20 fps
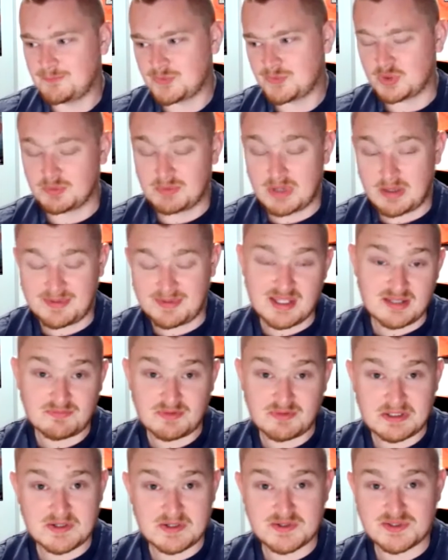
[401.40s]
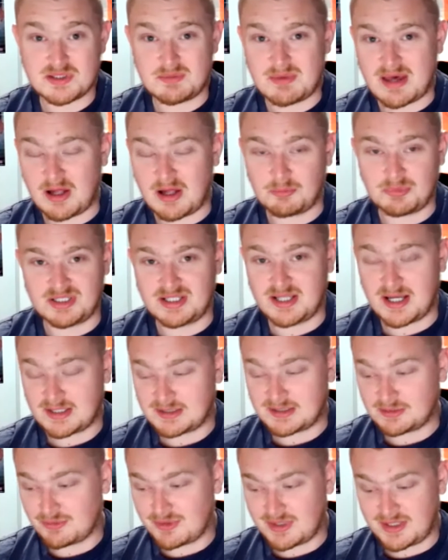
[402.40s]
Or maybe he figures them out, but I
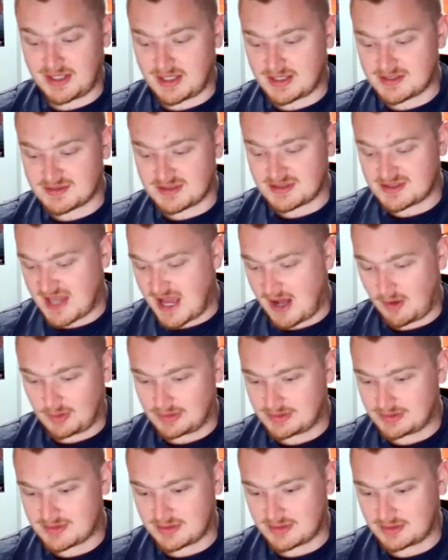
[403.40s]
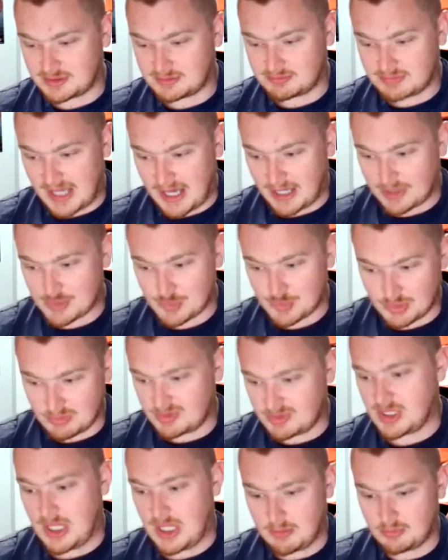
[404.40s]
don't think he has the talent to actually
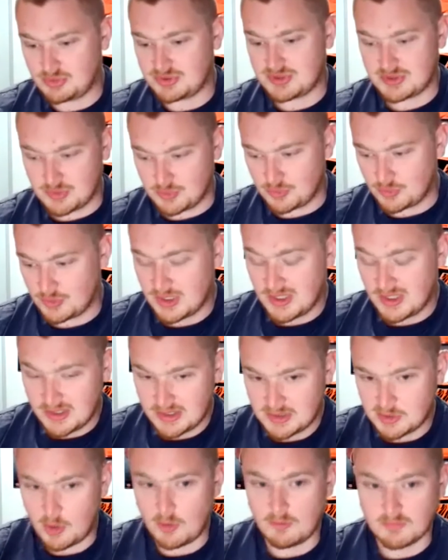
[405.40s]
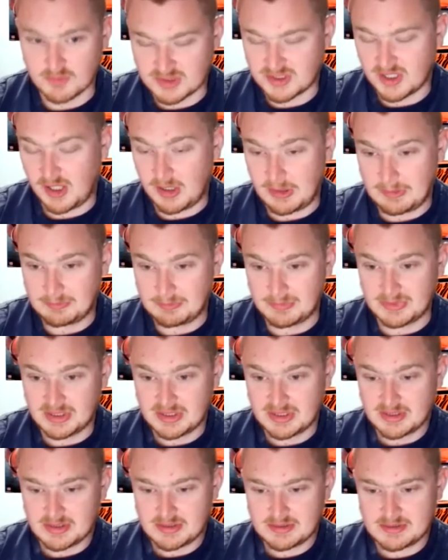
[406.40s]
be able to overcome
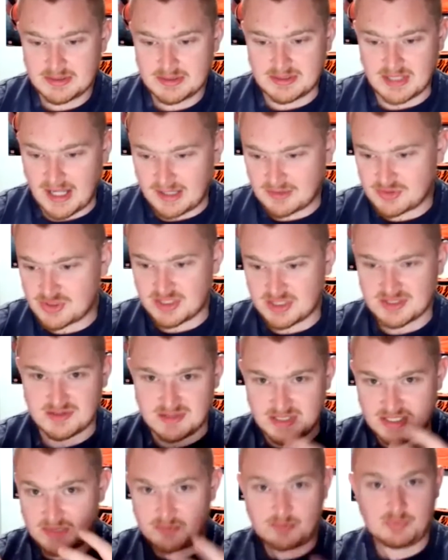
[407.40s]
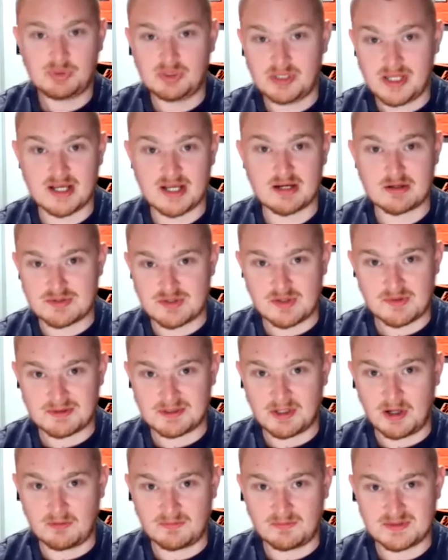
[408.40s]
not just these players on the
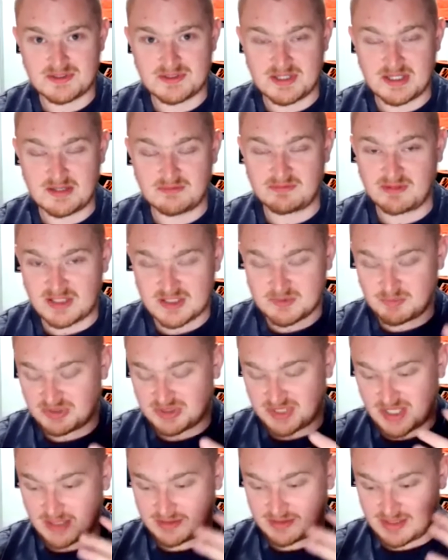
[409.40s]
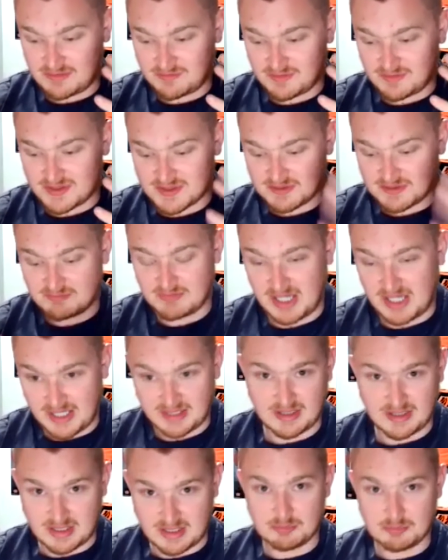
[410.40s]
Dolphins defense, but that defensive
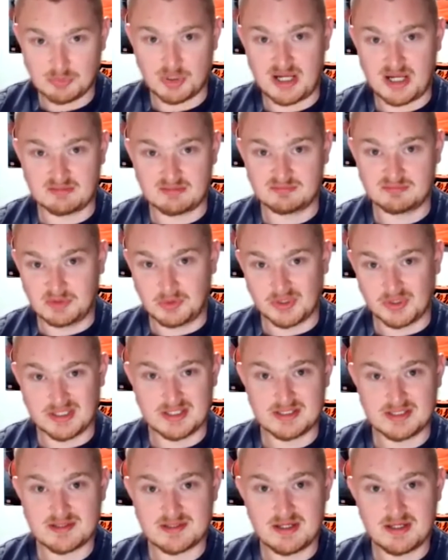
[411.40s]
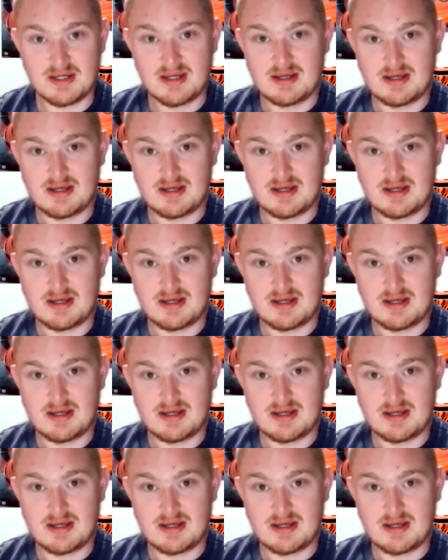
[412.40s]
mind in Brian Flores.